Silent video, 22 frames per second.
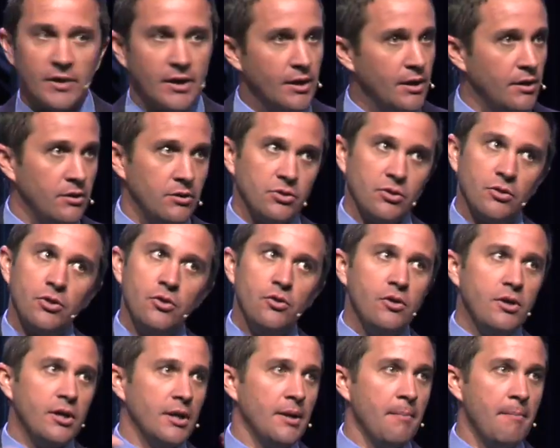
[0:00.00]
And so
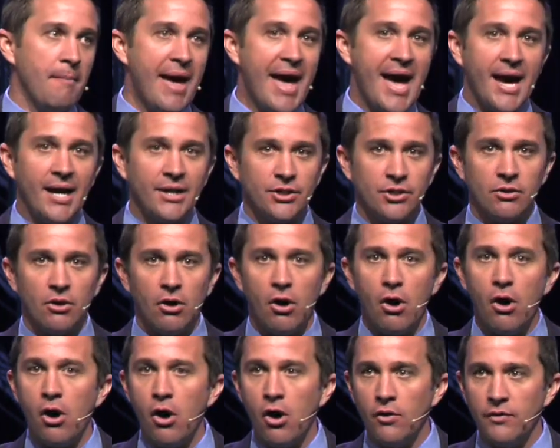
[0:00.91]
you can imagine
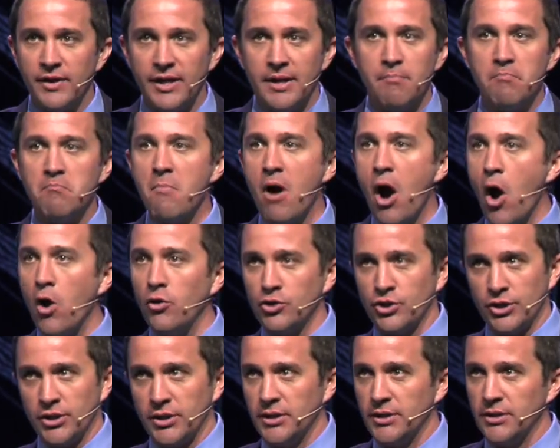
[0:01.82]
all the
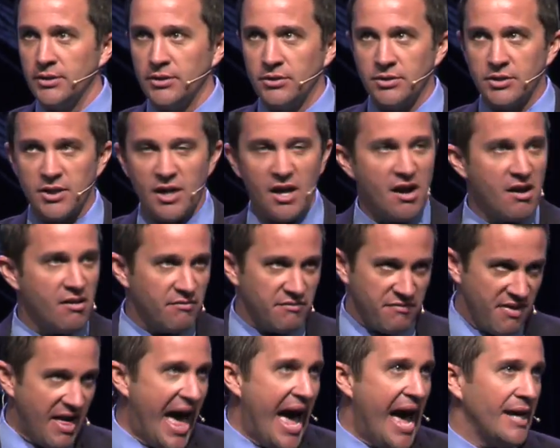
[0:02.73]
emotions
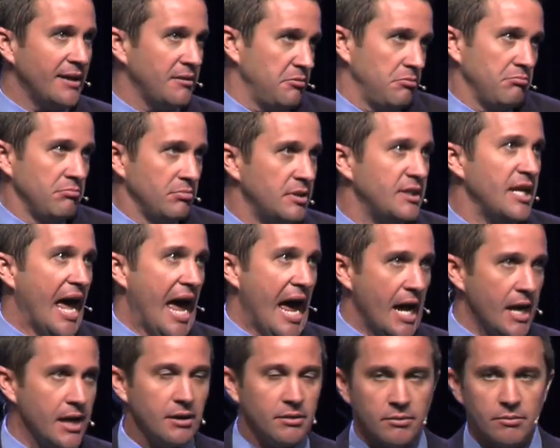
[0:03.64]
of that
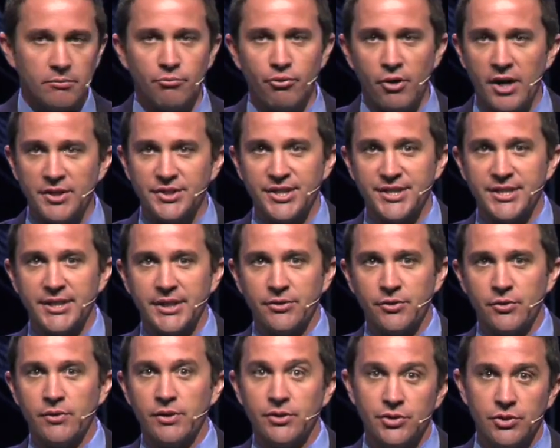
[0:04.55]
day, processing
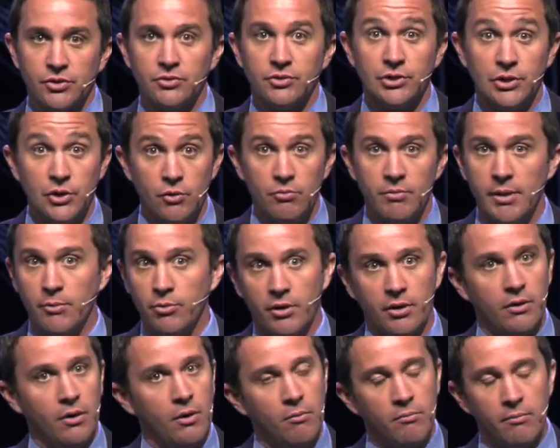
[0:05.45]
through that. She goes, "Do you remember?"
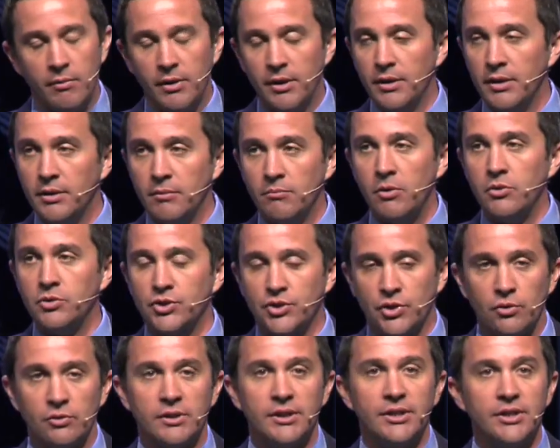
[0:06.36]
I go, "Oh, most
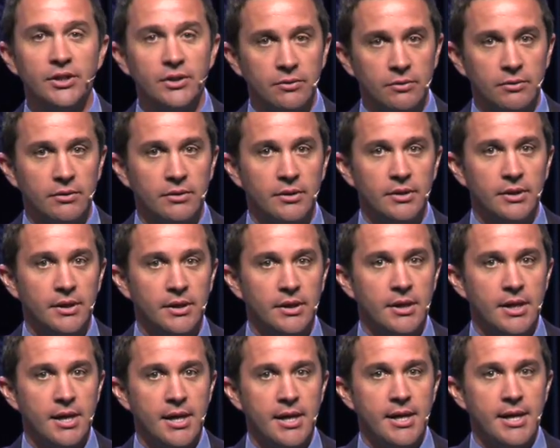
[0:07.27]
certainly do."
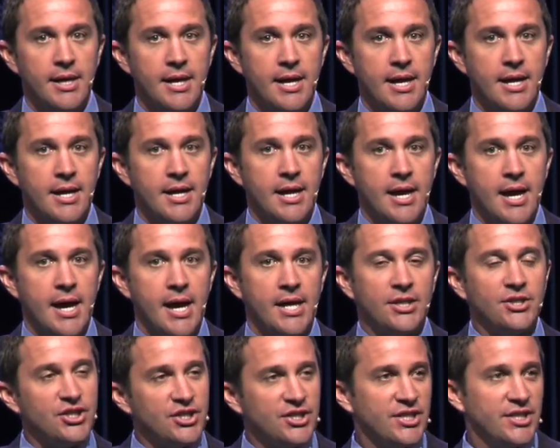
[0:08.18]

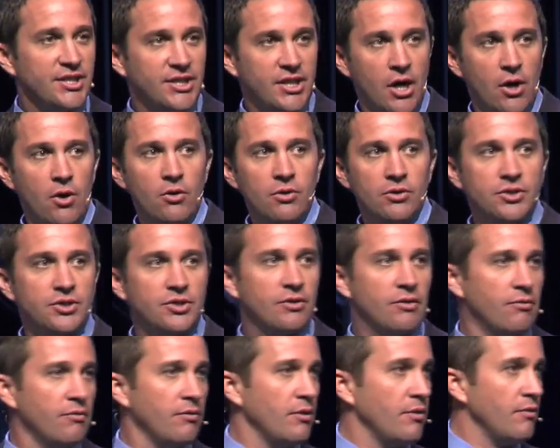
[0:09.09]
And she says, "There is
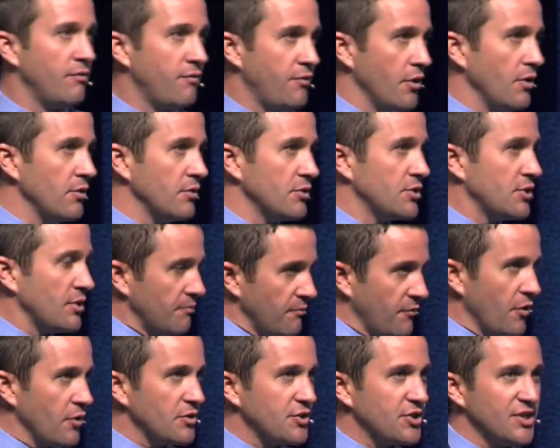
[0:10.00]
a verse, some
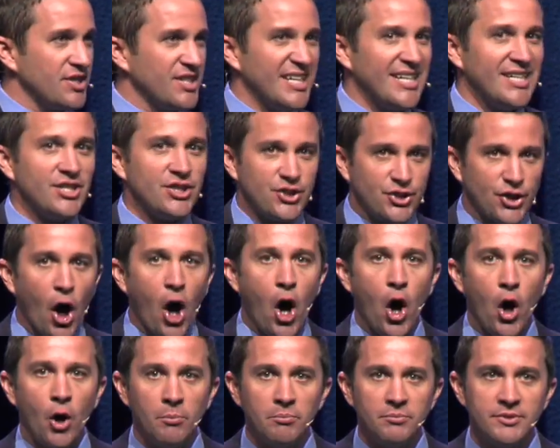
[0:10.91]
verses in
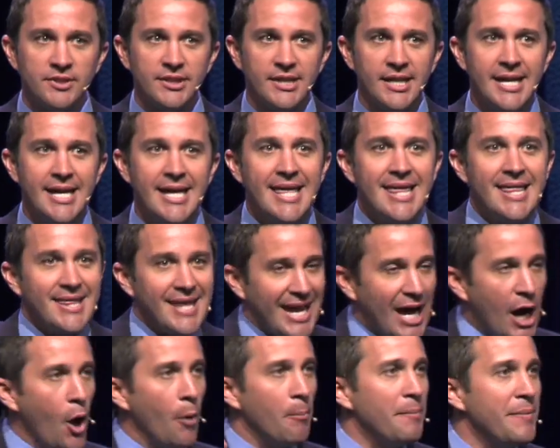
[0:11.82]
Psalms that
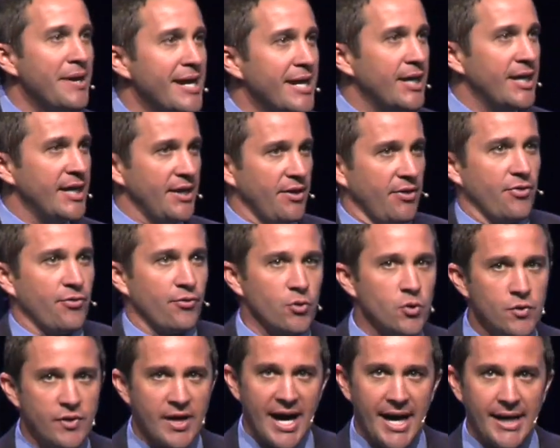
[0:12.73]
helped me get
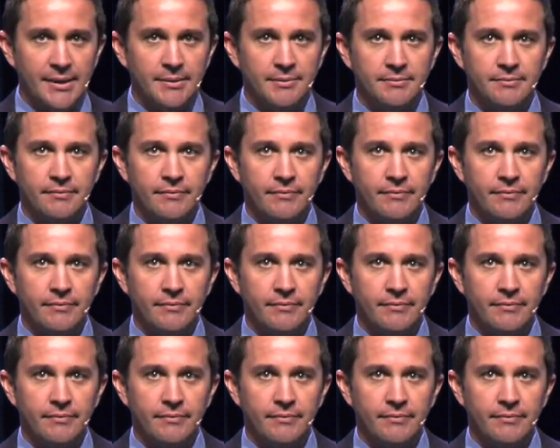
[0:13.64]
through that.